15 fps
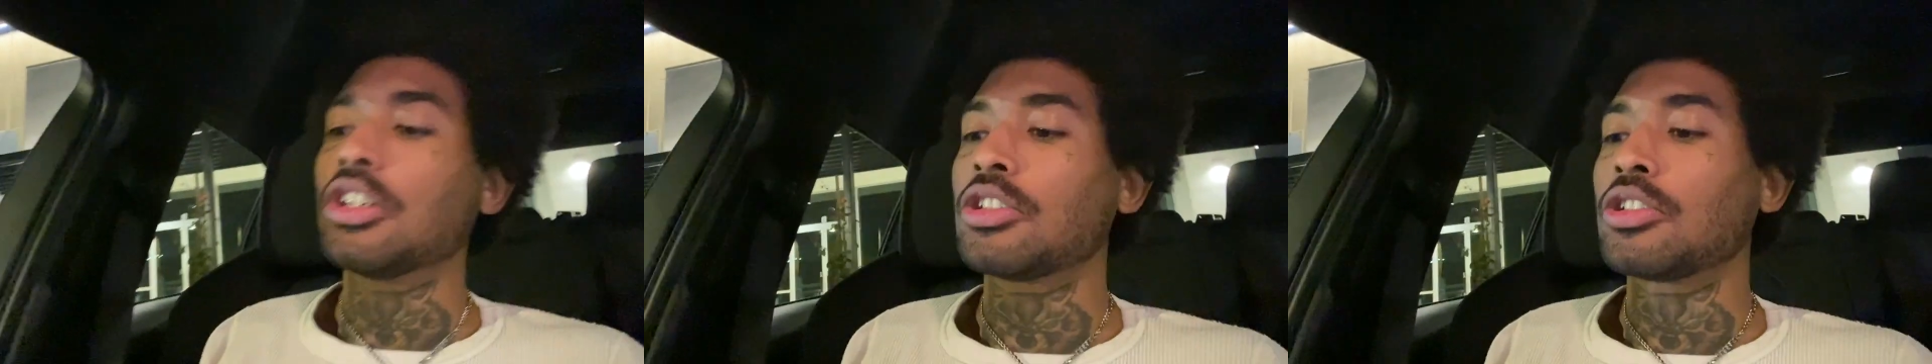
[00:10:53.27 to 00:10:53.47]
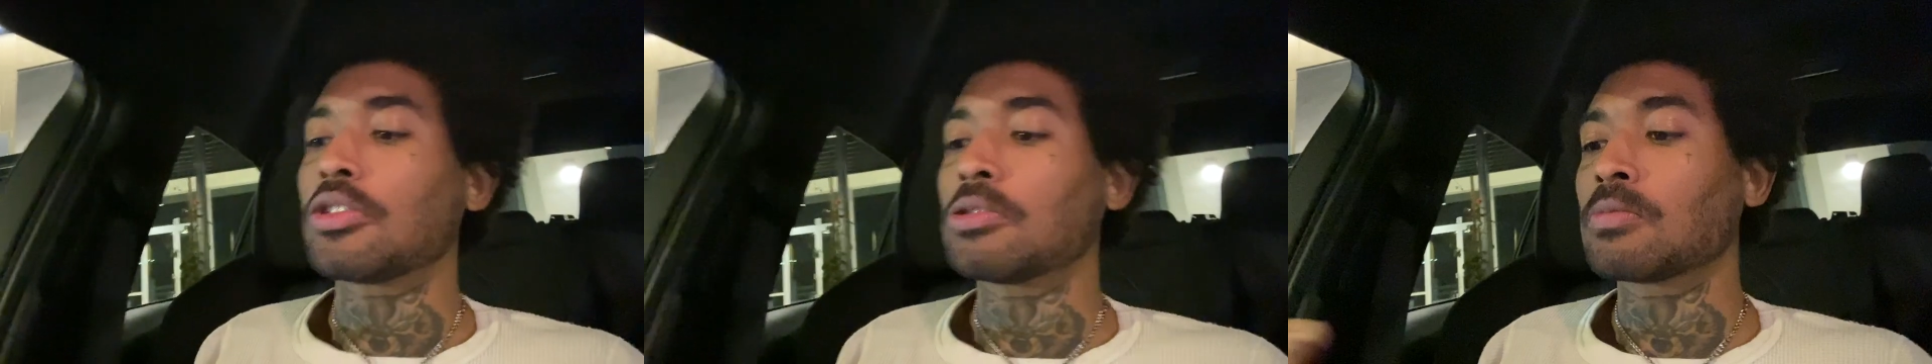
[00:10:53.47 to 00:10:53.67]

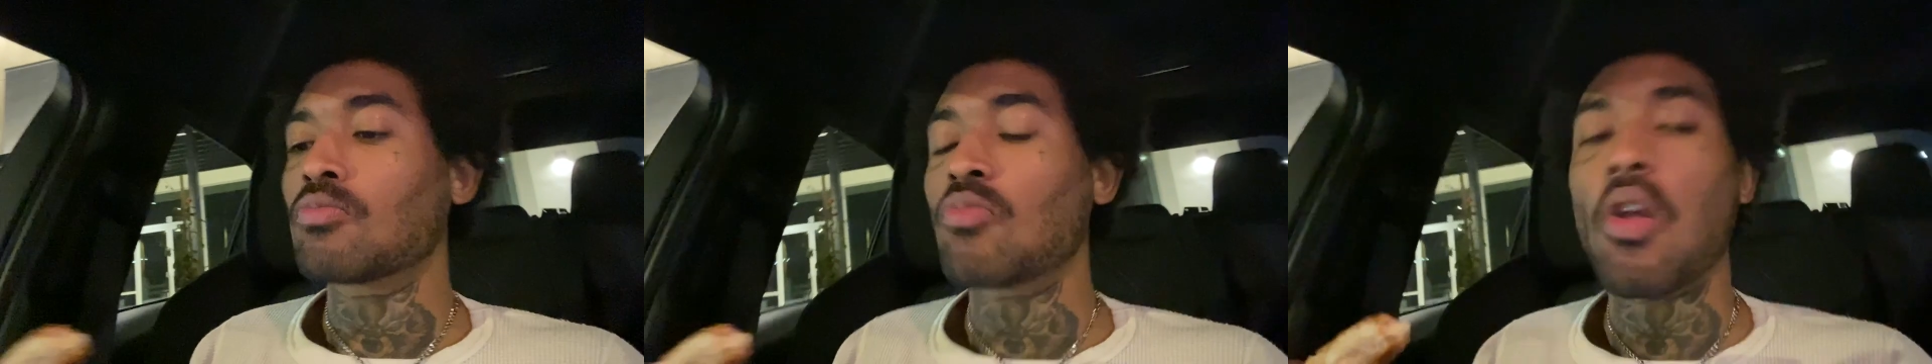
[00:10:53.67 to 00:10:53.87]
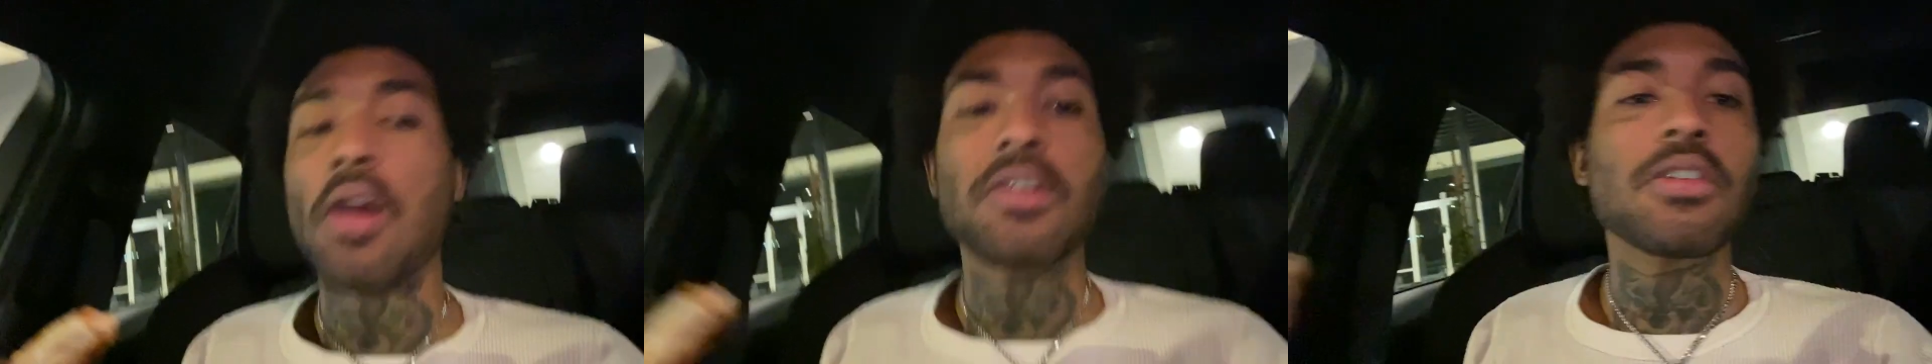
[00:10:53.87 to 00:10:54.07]
so
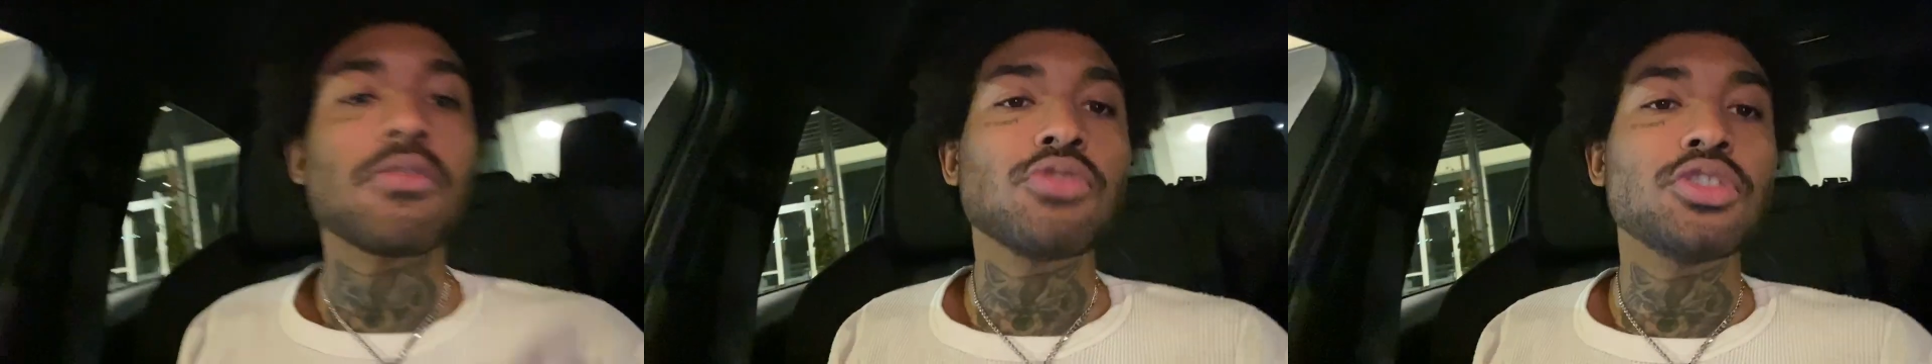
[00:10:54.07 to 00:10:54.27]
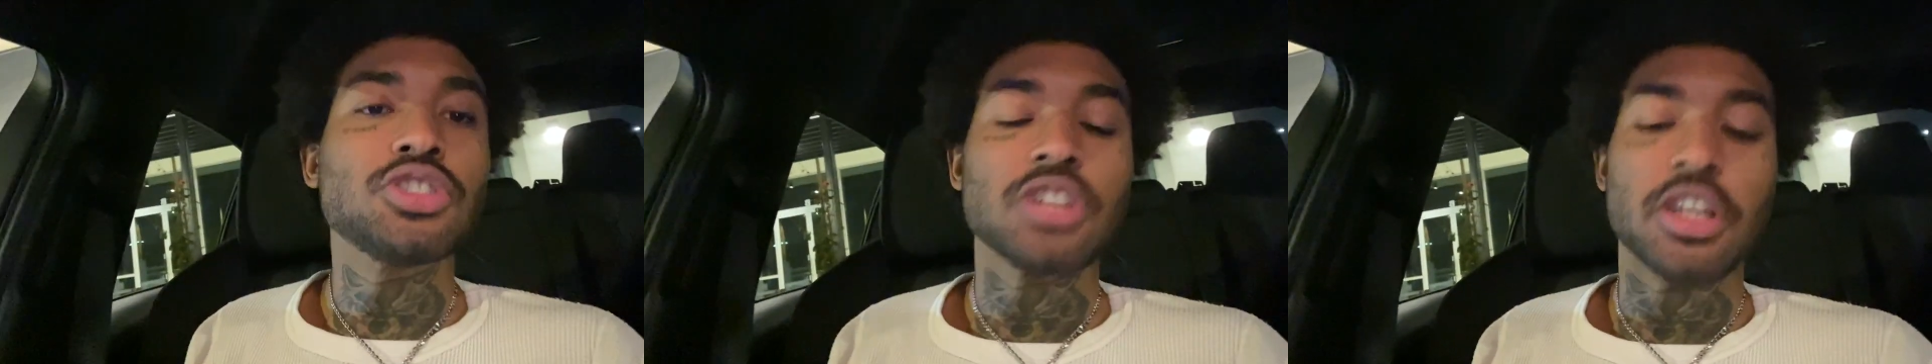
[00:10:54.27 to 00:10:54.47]
I can't
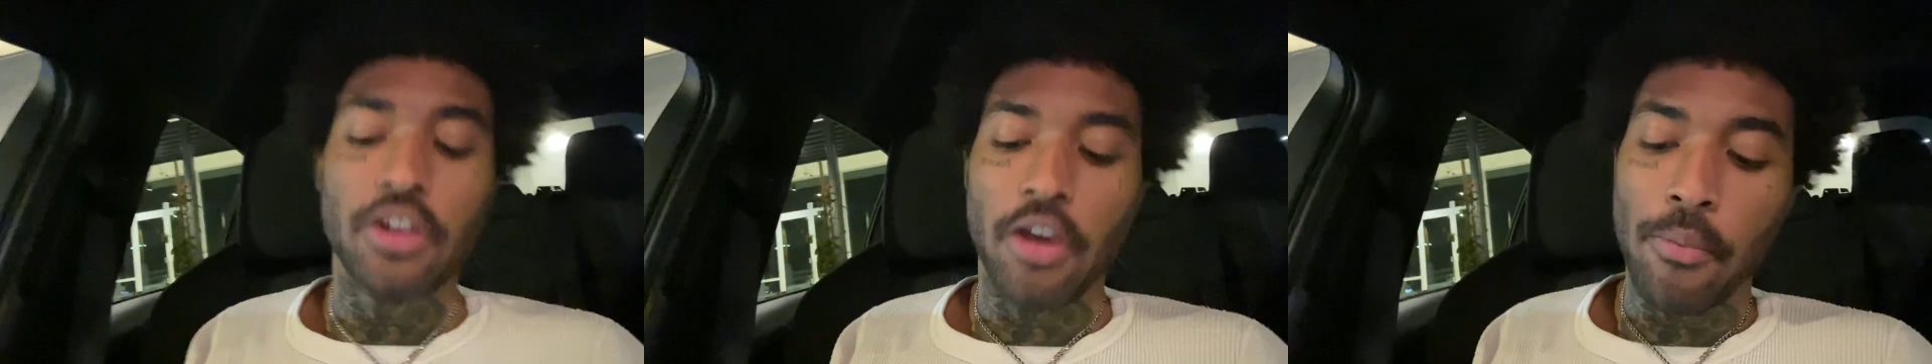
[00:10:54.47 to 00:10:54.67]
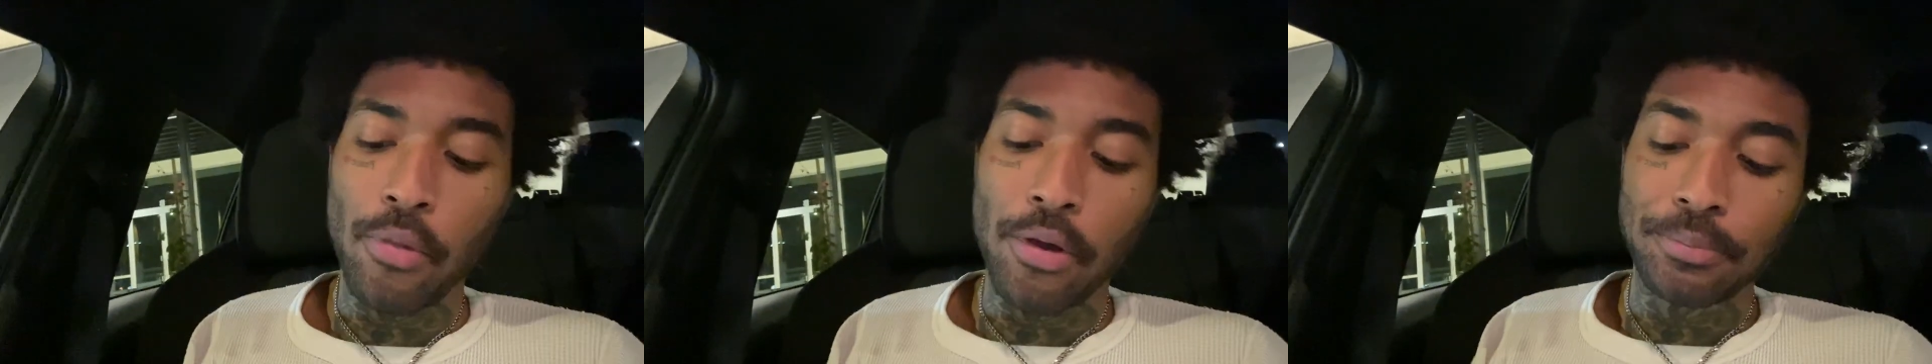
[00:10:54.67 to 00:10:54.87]
really say
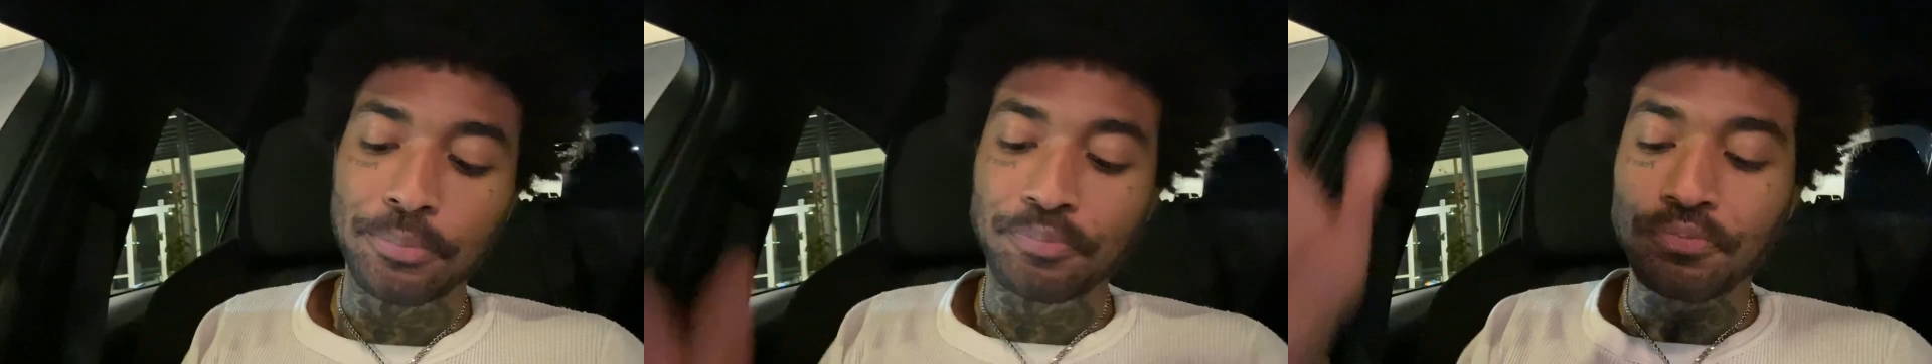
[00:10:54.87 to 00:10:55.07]
nothing, but